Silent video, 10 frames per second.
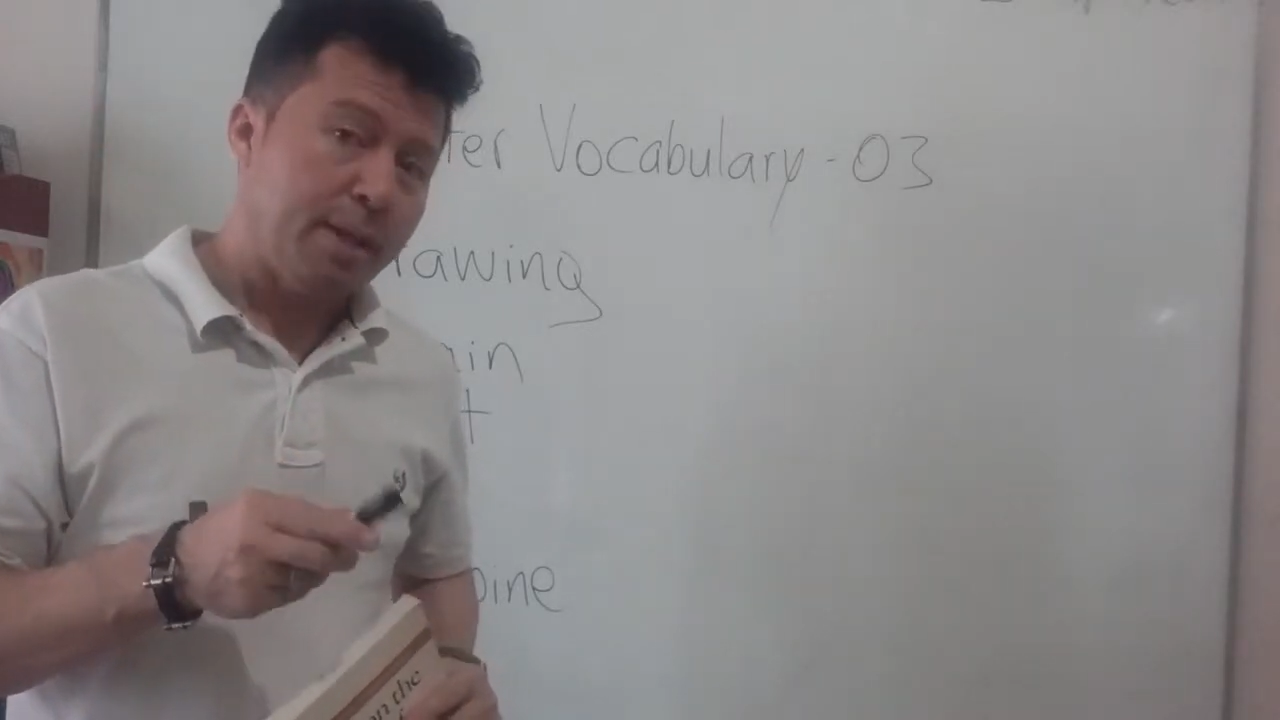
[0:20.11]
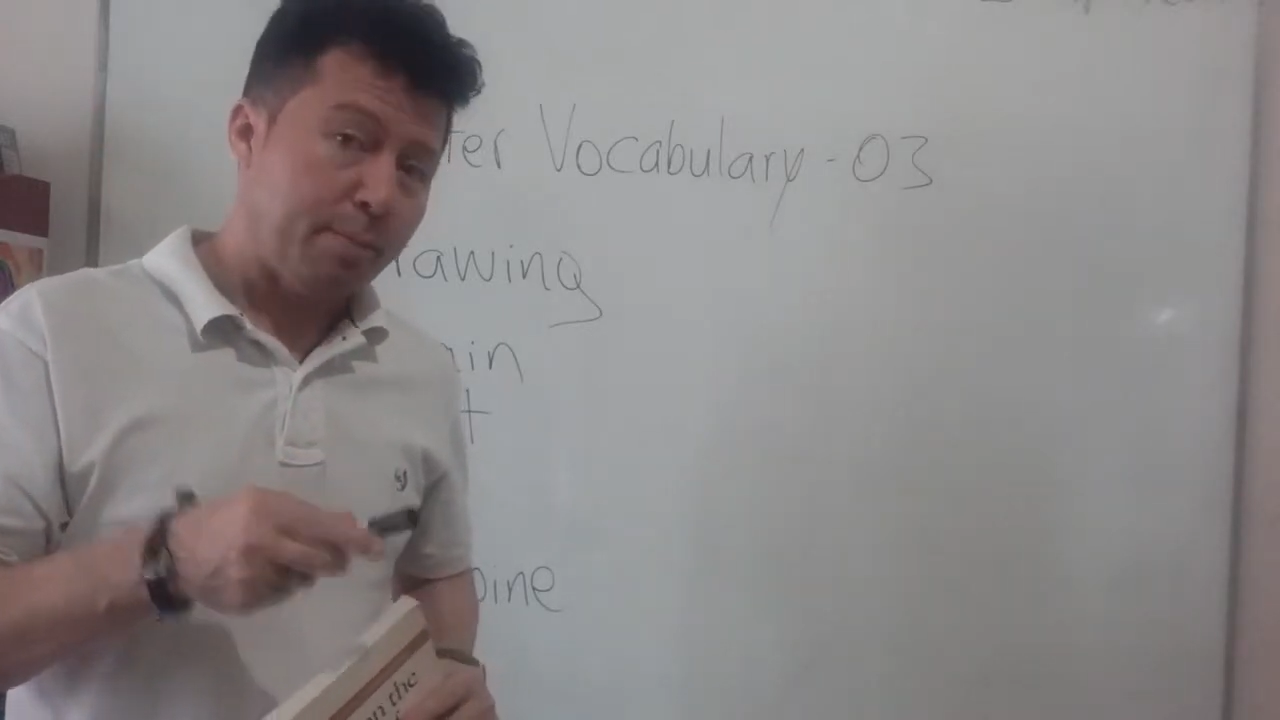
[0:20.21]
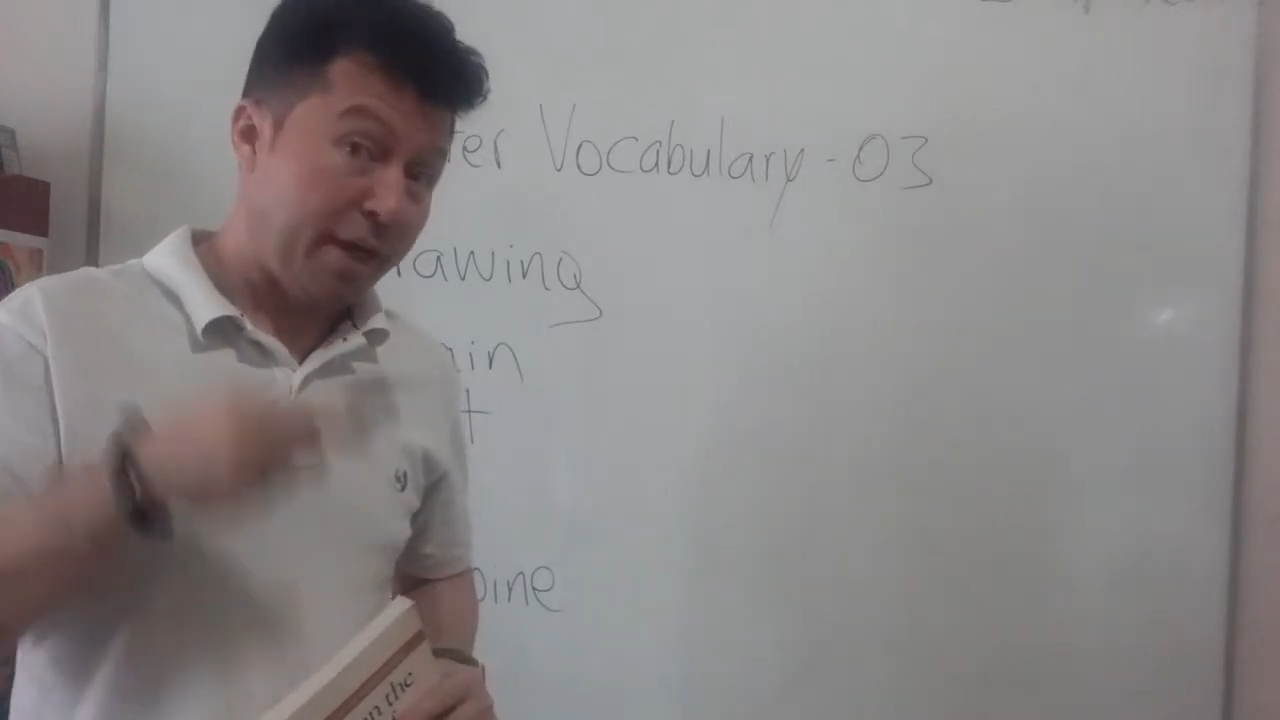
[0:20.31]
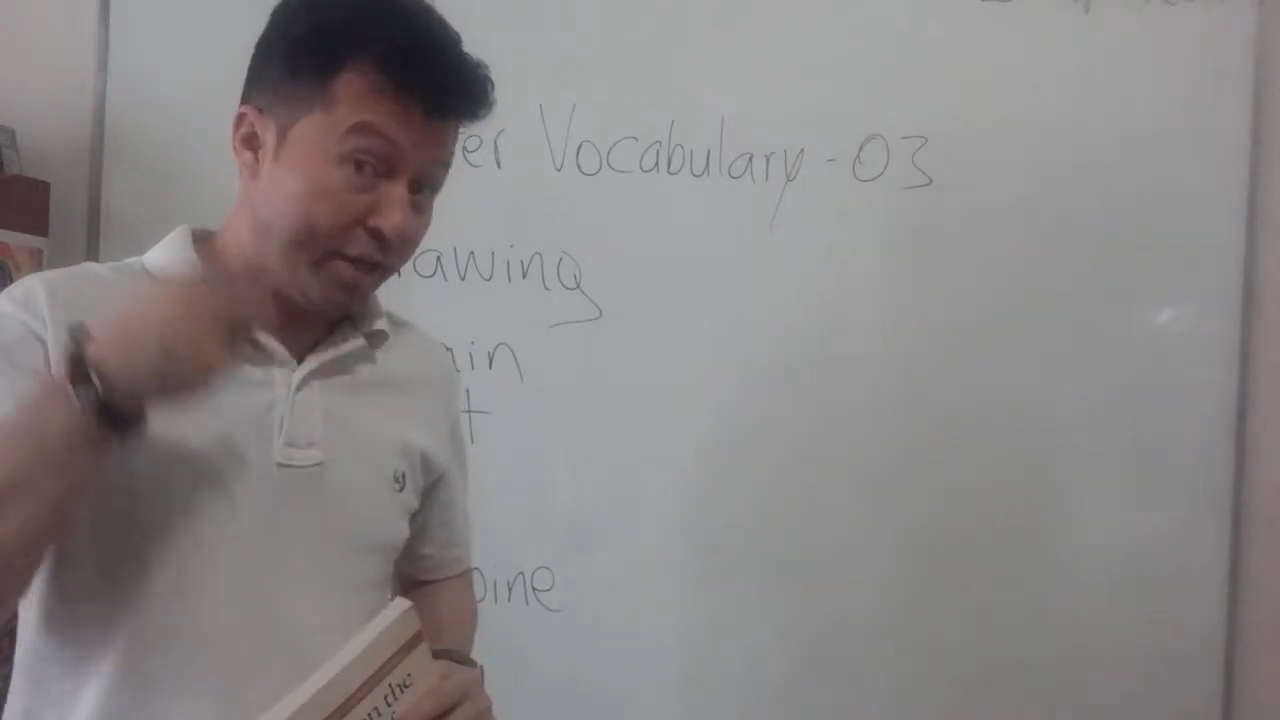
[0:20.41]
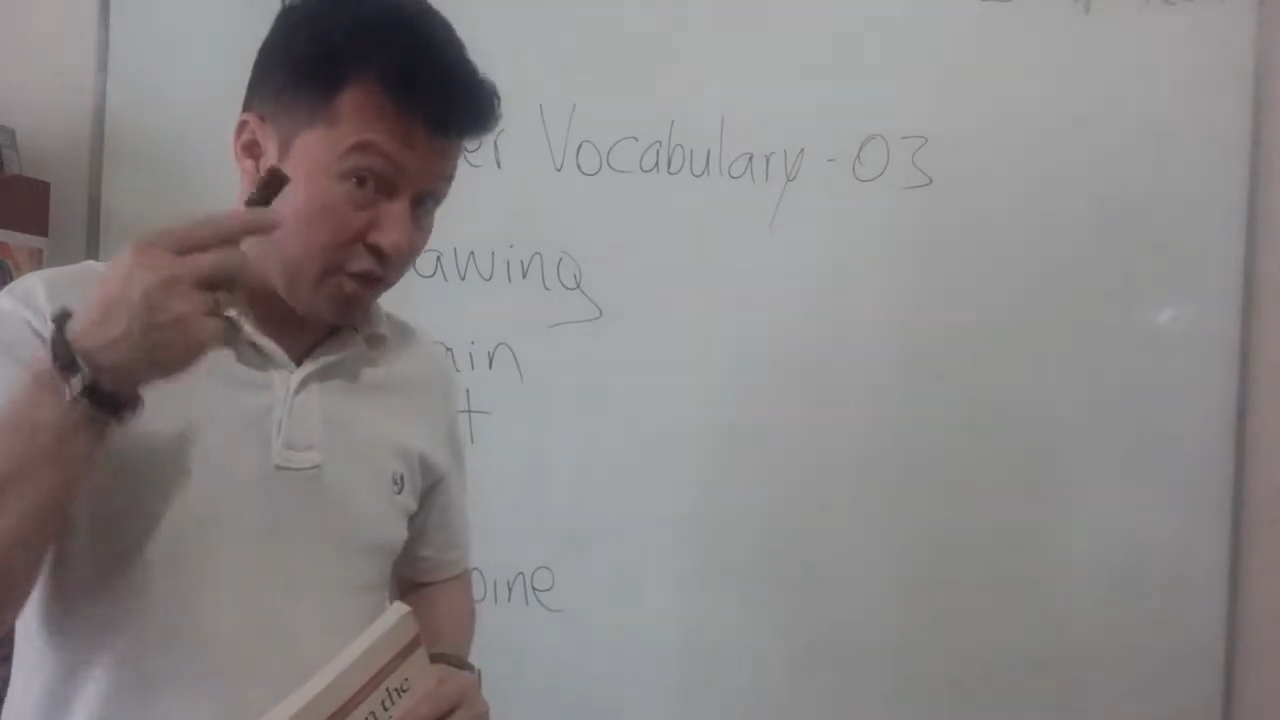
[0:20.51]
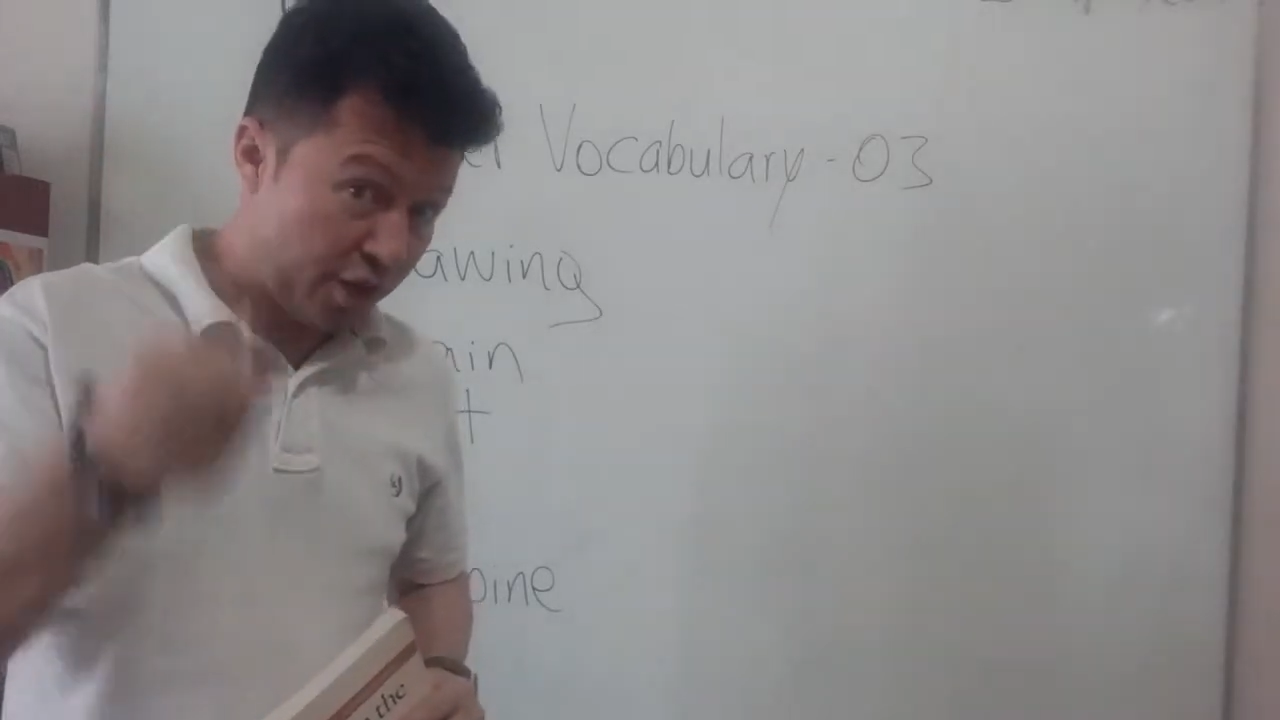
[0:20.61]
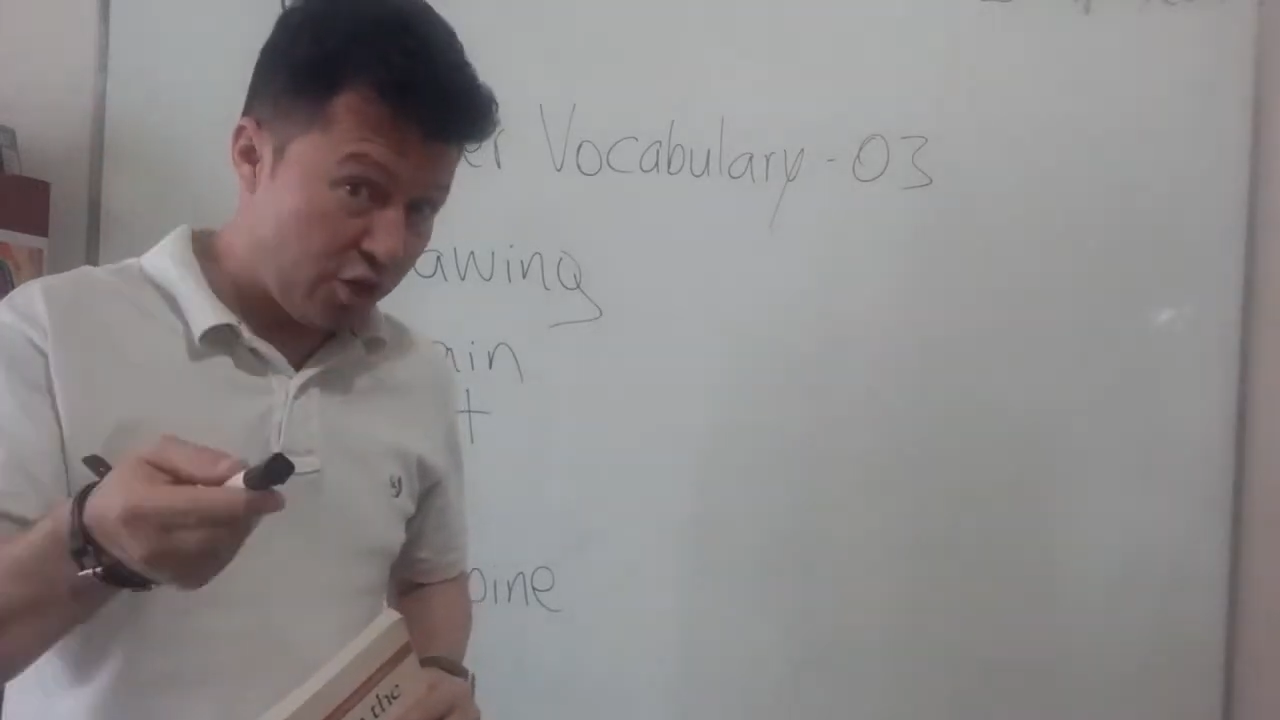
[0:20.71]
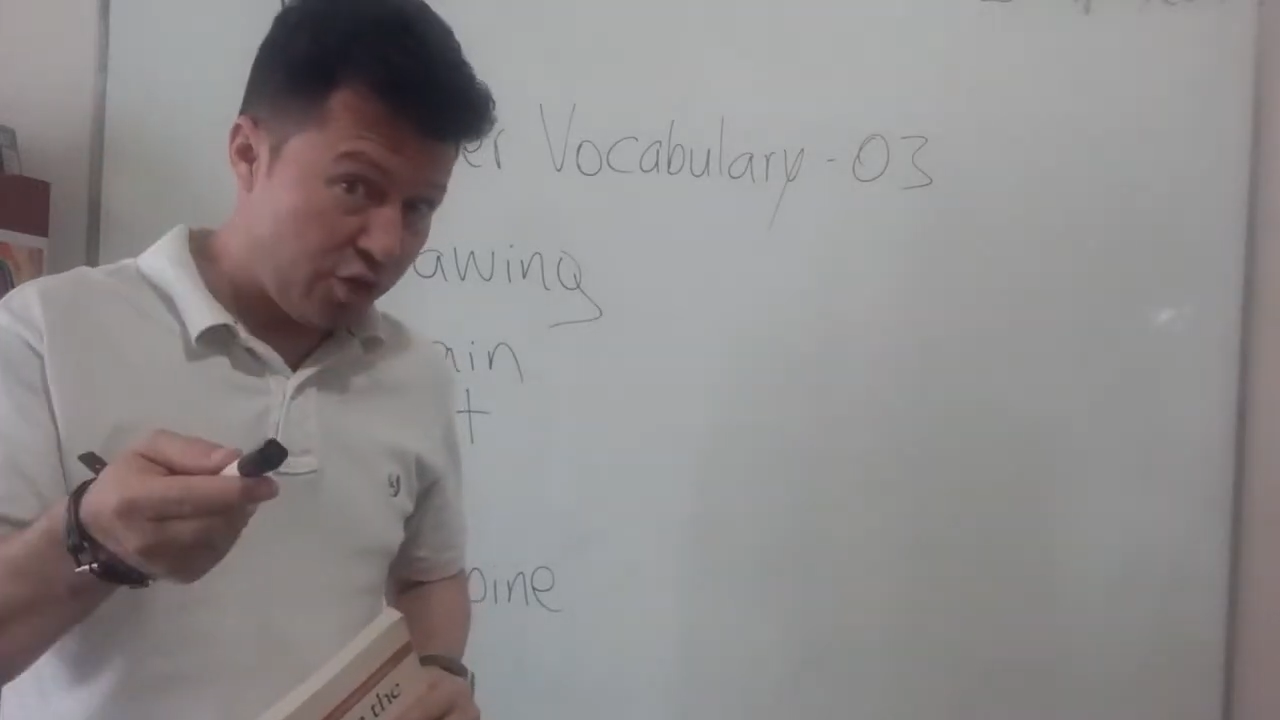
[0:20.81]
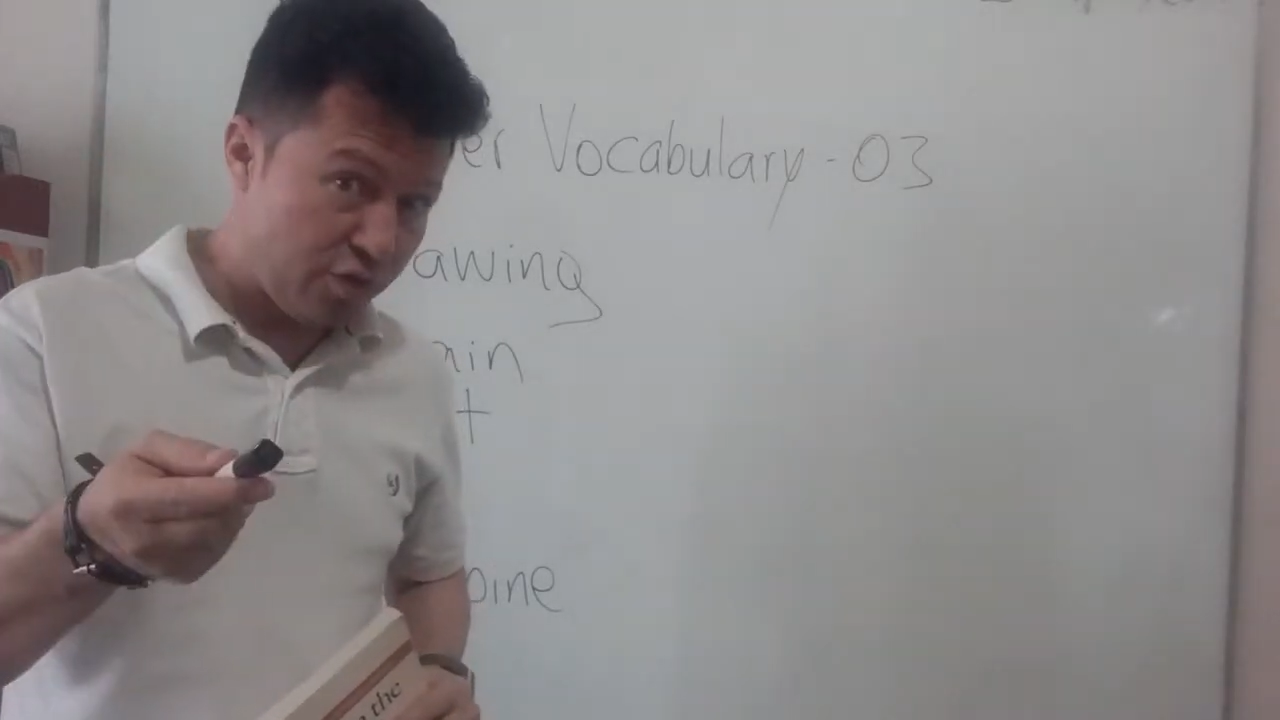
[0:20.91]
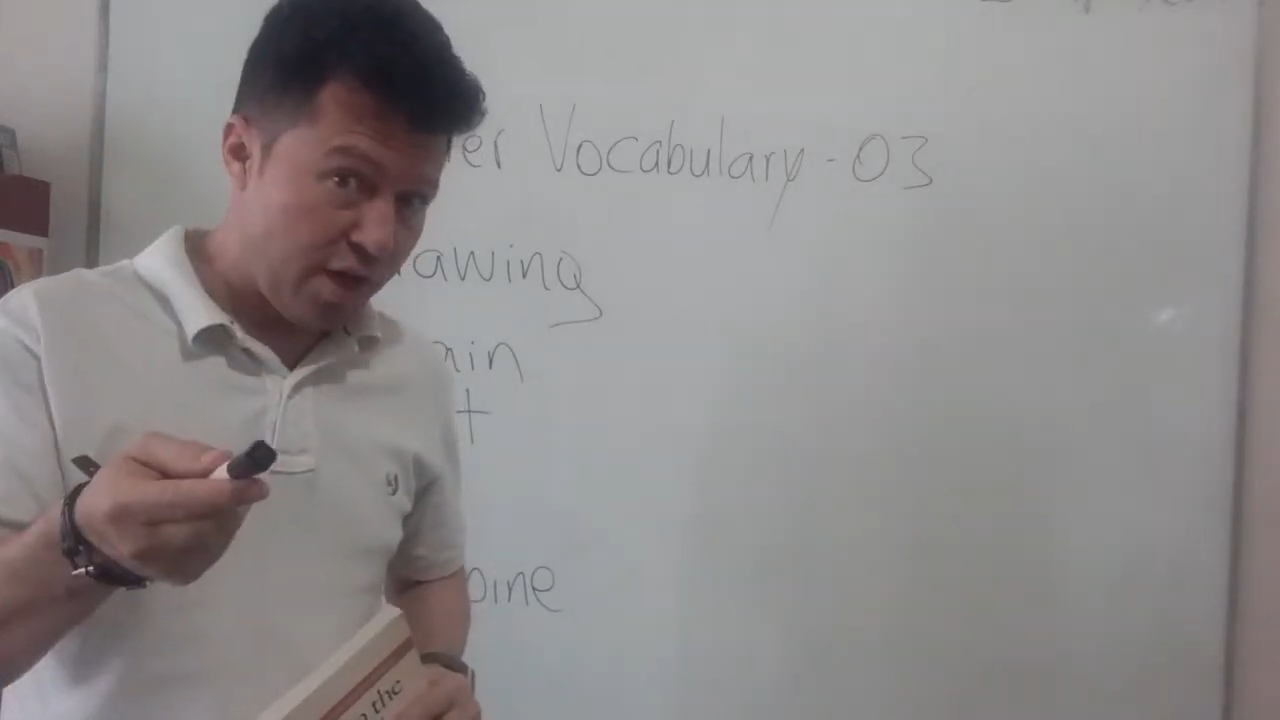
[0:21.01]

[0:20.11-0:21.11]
My intention